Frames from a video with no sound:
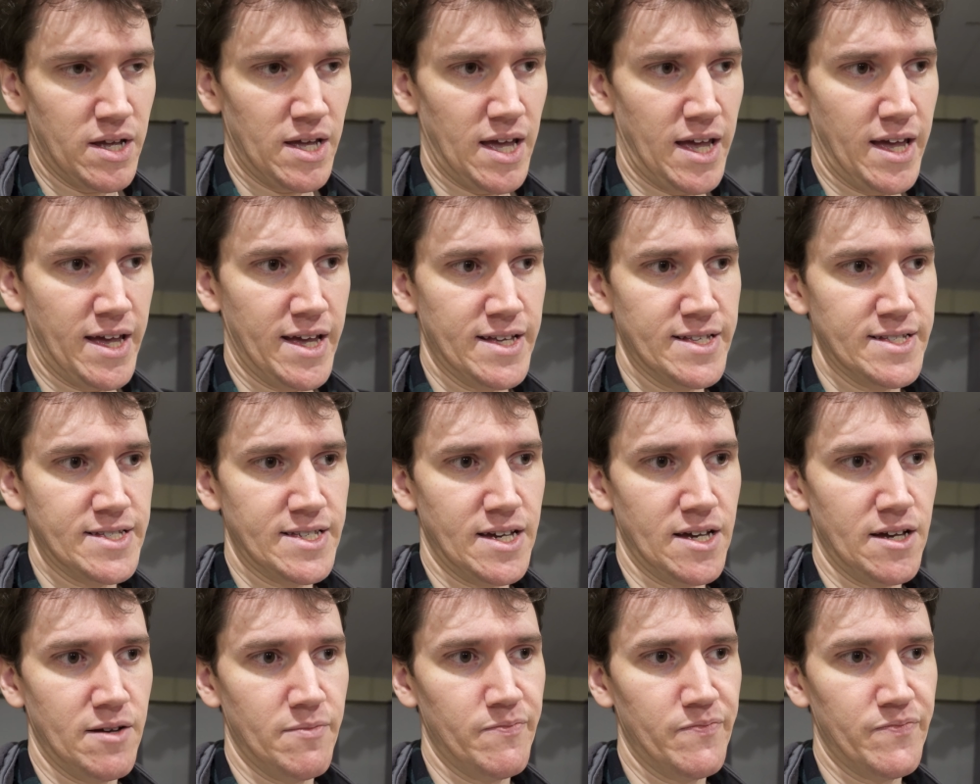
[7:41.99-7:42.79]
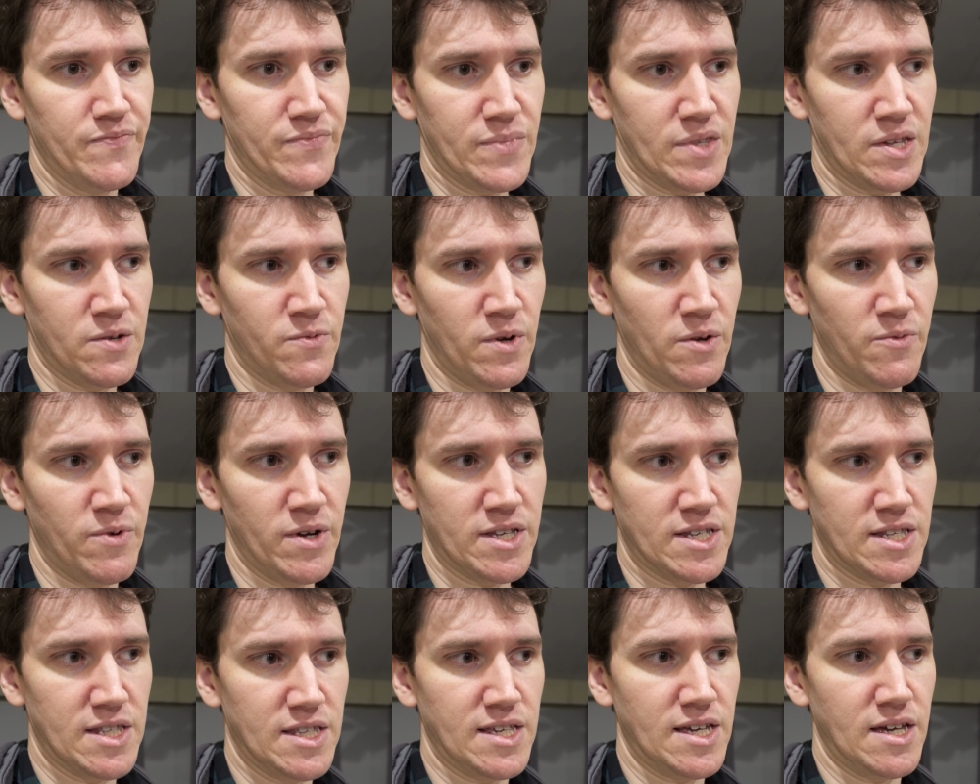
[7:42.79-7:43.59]
And um, we
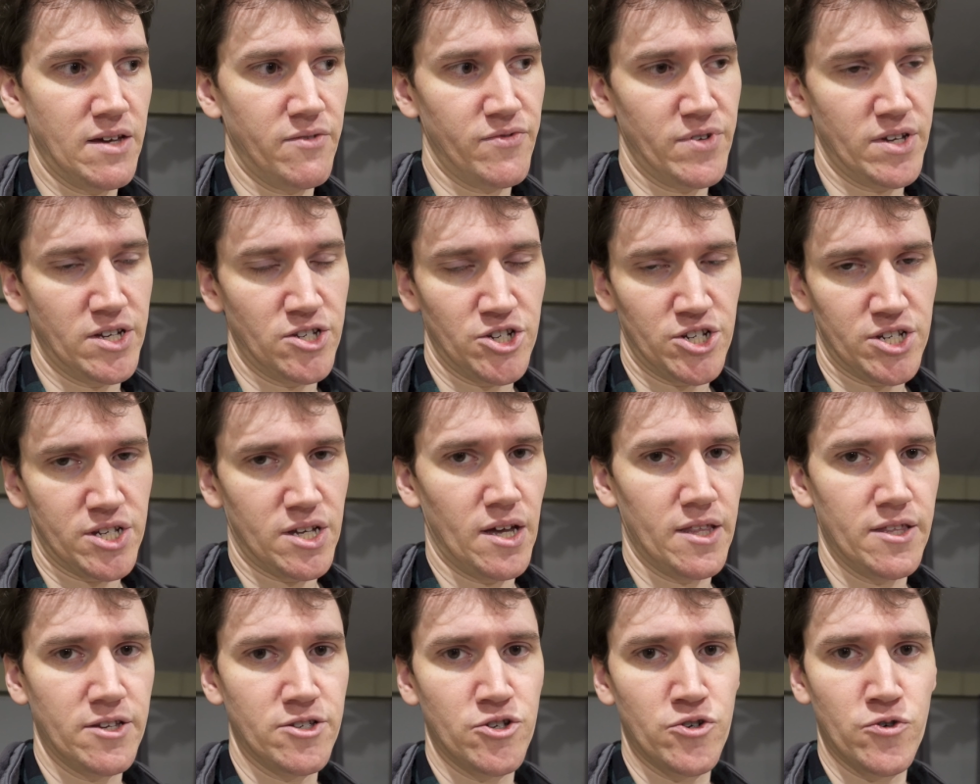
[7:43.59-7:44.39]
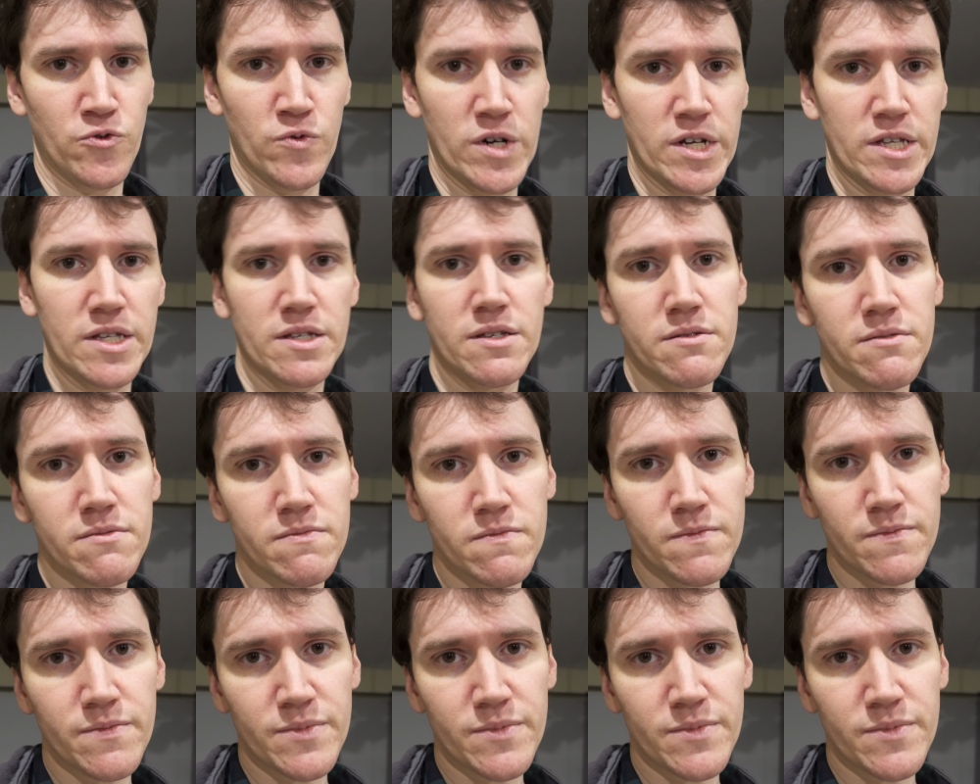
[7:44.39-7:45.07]
went to the DMV and just got a new one.